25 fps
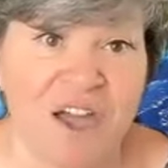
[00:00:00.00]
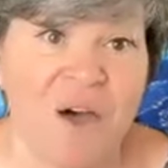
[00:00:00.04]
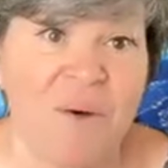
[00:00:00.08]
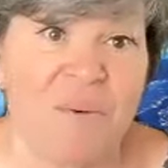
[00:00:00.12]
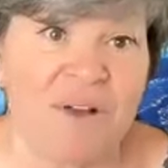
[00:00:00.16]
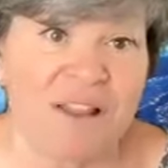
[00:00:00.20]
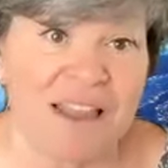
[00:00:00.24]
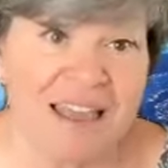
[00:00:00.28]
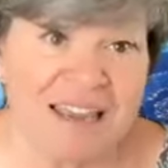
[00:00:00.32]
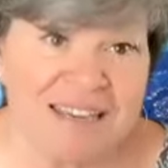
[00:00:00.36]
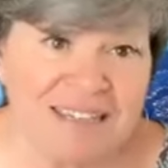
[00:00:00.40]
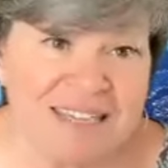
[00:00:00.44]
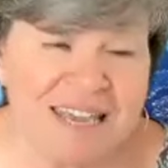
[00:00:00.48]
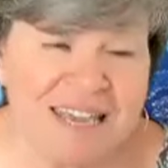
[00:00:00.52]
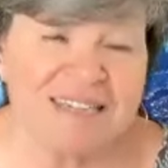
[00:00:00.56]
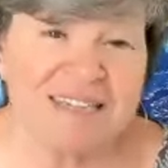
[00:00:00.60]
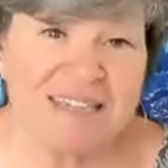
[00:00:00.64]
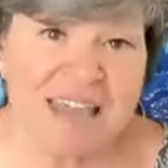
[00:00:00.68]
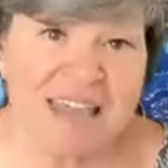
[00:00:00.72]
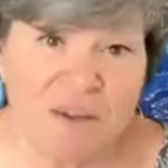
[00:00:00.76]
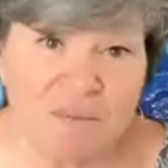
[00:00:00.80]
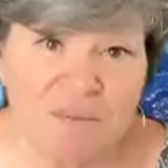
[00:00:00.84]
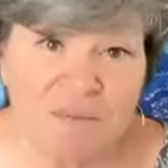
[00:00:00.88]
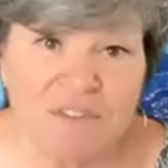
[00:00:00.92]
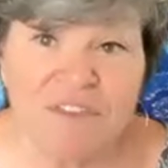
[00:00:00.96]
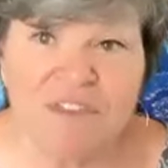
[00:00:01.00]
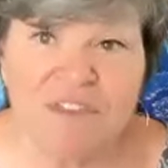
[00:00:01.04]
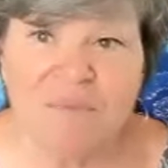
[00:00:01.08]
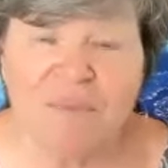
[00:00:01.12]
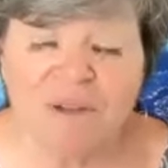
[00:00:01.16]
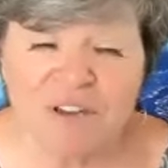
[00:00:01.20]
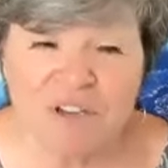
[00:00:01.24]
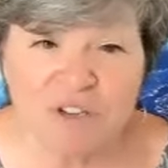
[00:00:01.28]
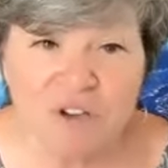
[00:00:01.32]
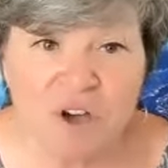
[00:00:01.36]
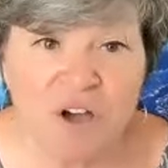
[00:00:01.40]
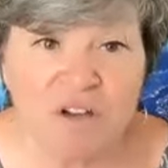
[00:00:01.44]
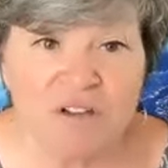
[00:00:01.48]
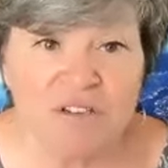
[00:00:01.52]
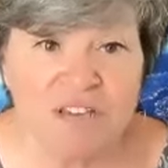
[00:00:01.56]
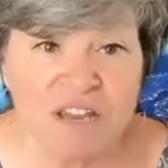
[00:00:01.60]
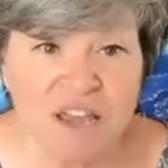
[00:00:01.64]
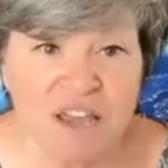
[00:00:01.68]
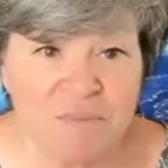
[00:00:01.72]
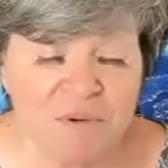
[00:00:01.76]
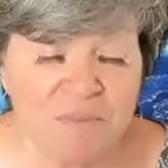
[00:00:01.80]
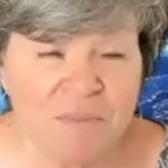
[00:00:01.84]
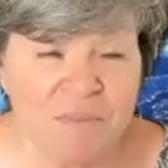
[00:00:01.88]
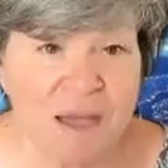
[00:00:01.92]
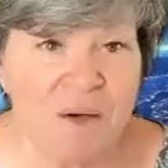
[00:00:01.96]
Well, I sat down with him, I talked to
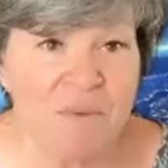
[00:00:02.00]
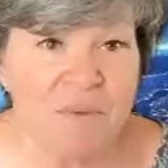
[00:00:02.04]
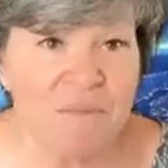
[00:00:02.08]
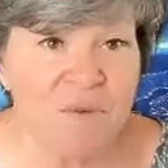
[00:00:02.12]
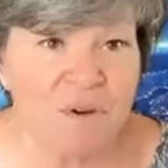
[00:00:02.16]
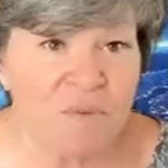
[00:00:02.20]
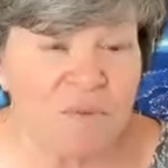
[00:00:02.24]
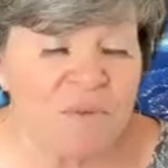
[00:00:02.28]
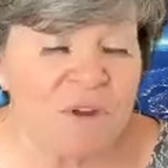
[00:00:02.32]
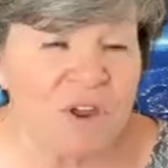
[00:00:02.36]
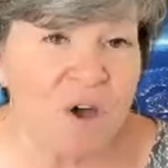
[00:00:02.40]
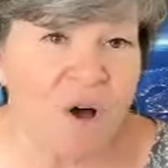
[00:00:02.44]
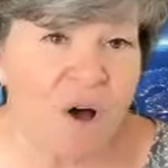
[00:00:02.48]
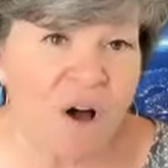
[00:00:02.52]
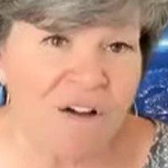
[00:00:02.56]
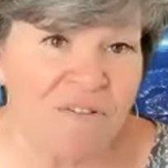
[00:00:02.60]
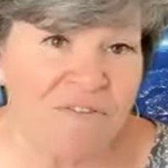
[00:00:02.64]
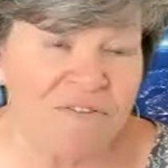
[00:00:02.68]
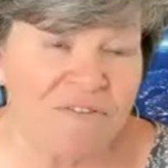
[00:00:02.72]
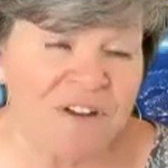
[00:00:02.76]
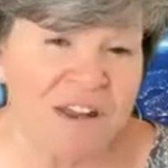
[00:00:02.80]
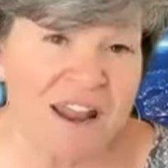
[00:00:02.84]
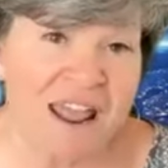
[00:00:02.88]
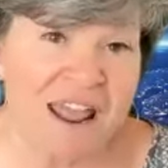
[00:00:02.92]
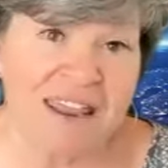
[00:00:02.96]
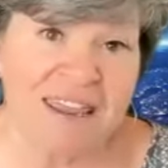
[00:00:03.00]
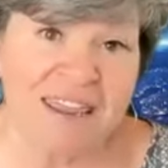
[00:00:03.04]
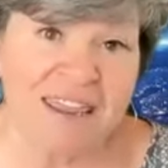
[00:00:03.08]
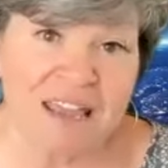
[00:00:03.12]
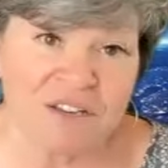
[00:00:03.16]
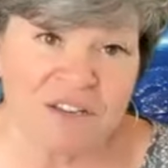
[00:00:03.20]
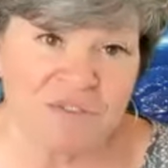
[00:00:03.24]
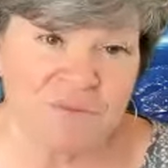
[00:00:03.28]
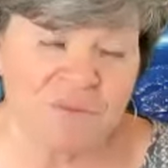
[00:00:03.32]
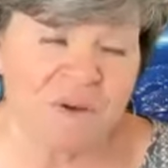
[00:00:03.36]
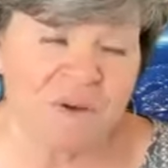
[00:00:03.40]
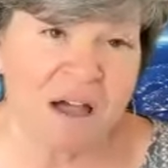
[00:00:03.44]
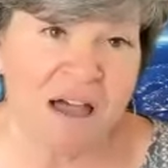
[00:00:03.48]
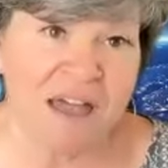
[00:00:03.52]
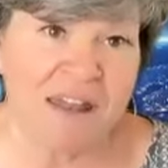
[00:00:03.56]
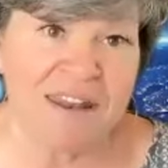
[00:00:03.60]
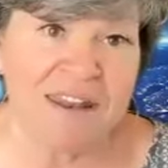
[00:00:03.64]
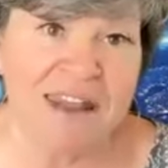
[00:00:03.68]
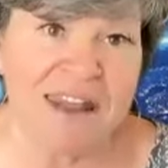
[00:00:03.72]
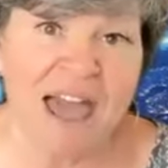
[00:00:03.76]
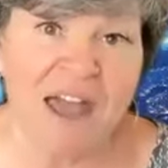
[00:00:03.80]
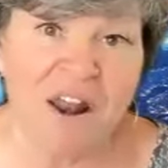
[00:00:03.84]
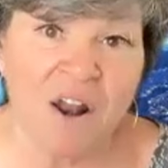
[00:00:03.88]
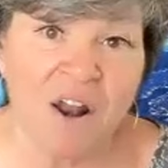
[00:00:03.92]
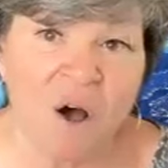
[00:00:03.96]
him about what we offered. And guess what?
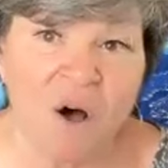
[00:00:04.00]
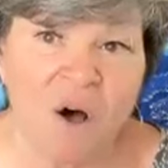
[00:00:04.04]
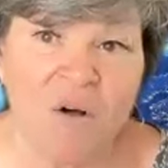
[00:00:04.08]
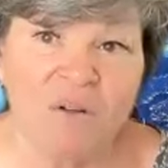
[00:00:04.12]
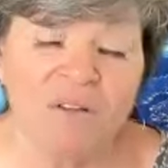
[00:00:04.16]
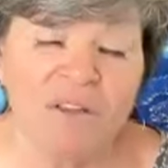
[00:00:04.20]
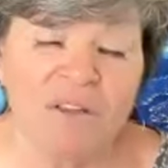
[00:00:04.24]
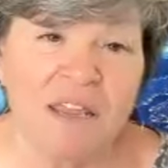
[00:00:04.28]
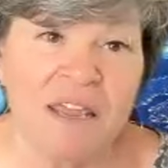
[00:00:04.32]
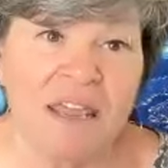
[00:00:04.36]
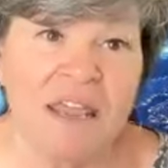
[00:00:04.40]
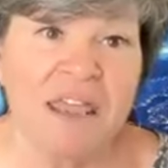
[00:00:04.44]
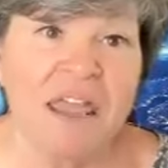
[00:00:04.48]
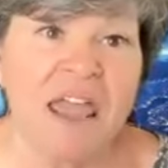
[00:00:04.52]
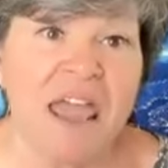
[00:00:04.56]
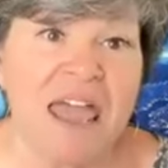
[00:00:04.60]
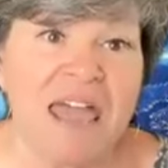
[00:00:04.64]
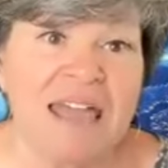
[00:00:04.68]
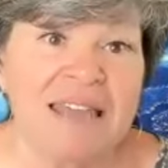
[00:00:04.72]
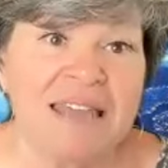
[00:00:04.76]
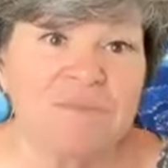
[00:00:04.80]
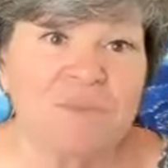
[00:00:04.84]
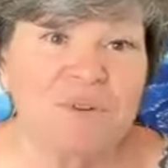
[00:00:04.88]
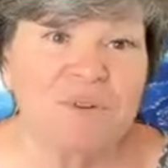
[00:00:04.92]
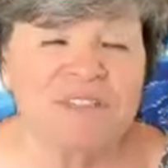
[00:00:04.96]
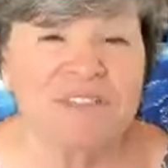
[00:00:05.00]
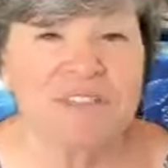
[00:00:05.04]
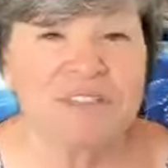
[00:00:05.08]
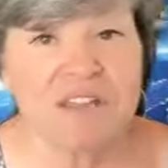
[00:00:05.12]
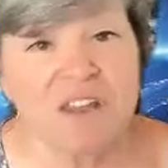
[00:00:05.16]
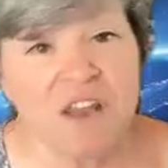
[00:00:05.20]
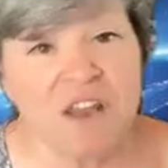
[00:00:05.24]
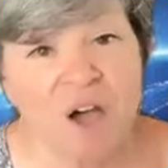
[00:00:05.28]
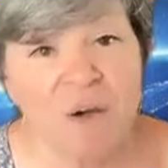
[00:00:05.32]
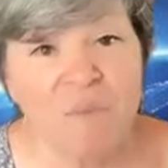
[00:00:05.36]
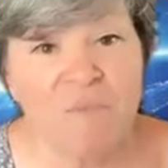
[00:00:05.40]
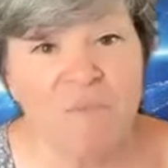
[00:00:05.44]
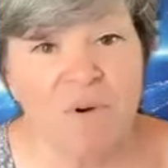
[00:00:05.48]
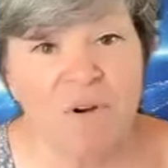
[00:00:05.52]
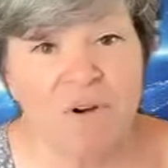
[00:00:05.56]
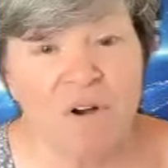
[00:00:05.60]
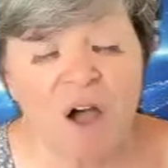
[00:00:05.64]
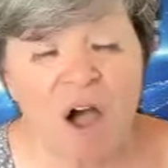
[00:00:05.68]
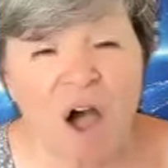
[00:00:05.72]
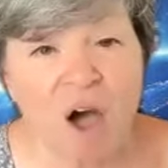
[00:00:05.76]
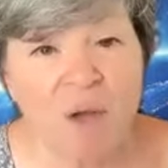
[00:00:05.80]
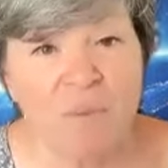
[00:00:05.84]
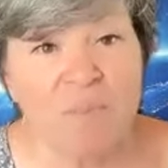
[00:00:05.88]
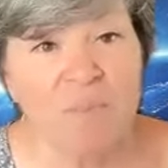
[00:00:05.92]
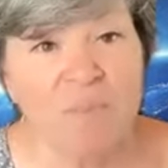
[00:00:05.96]
Not only was the number
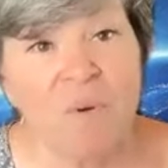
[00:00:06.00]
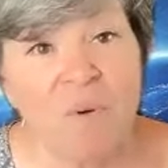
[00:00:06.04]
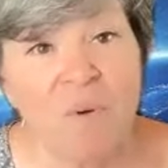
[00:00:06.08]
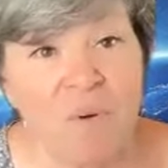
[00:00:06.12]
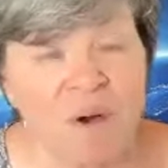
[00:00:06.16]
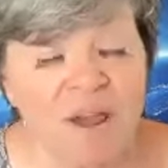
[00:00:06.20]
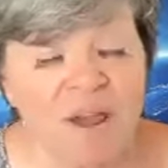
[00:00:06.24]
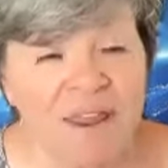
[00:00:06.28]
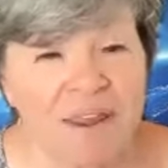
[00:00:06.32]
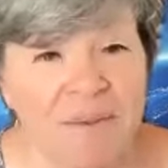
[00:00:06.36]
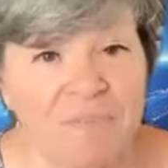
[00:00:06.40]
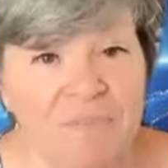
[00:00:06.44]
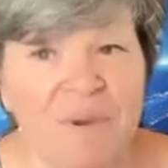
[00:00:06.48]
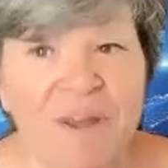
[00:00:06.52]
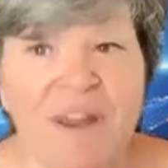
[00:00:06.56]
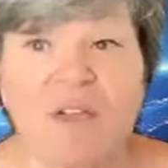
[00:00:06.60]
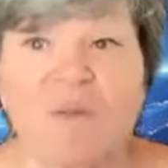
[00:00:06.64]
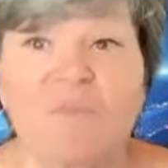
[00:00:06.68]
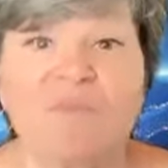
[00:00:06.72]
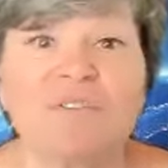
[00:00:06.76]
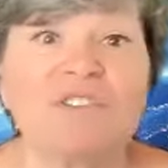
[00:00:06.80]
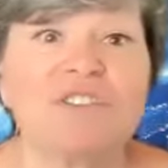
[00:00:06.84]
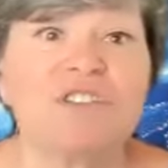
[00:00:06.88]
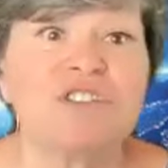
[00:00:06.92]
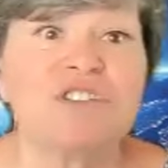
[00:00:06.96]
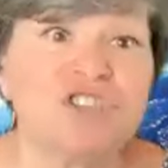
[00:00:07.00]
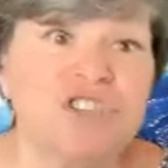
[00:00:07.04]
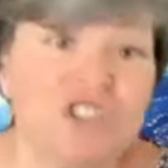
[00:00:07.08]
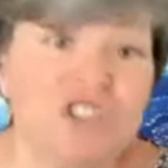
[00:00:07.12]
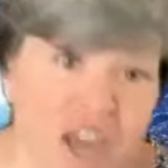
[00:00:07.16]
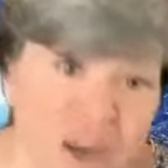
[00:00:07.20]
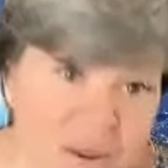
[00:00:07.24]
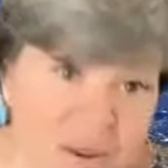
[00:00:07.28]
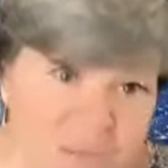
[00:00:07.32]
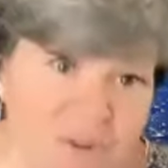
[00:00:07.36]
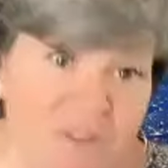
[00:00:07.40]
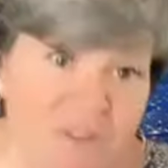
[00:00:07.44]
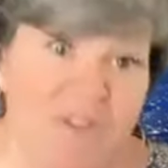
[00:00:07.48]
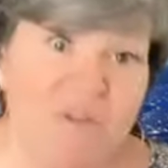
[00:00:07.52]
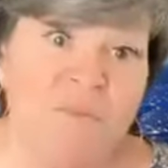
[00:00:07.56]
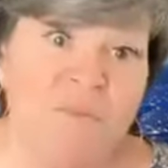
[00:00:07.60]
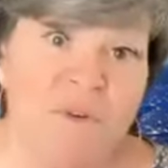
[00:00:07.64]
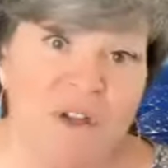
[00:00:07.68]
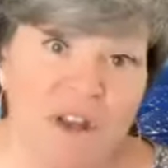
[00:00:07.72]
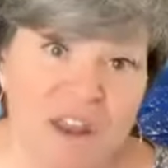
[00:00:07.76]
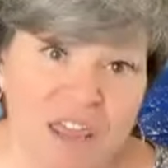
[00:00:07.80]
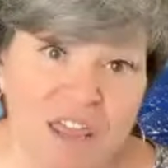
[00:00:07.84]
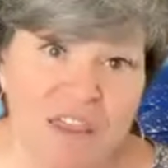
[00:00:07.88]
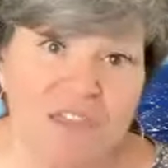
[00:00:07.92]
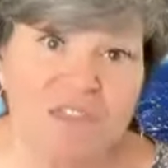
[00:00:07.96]
on point, but it was cheaper than
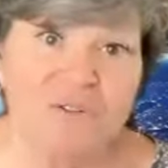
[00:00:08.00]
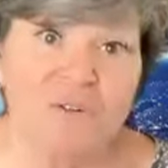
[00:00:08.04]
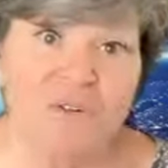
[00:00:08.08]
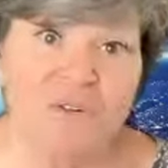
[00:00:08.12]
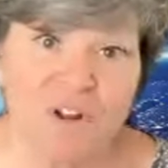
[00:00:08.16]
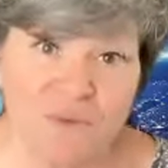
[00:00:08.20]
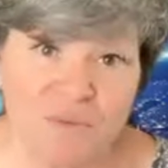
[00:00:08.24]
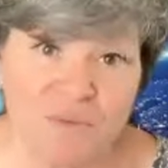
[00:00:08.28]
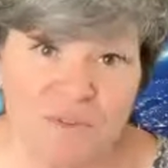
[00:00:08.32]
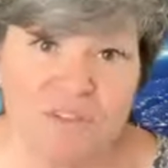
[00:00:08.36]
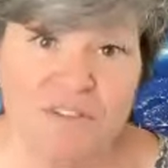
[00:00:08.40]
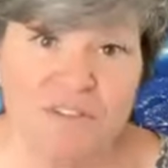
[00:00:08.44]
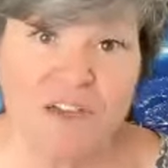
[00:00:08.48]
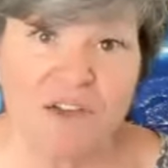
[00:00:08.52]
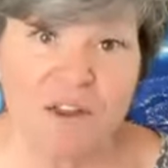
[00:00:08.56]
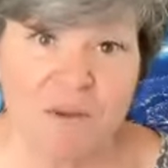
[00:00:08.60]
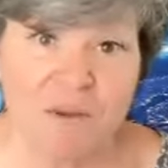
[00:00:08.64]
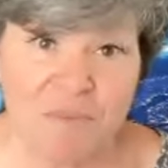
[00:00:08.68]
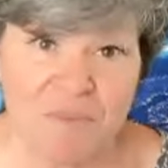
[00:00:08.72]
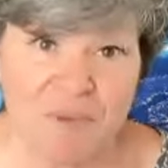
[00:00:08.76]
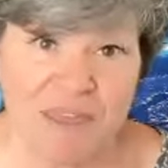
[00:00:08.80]
what he thought it was going to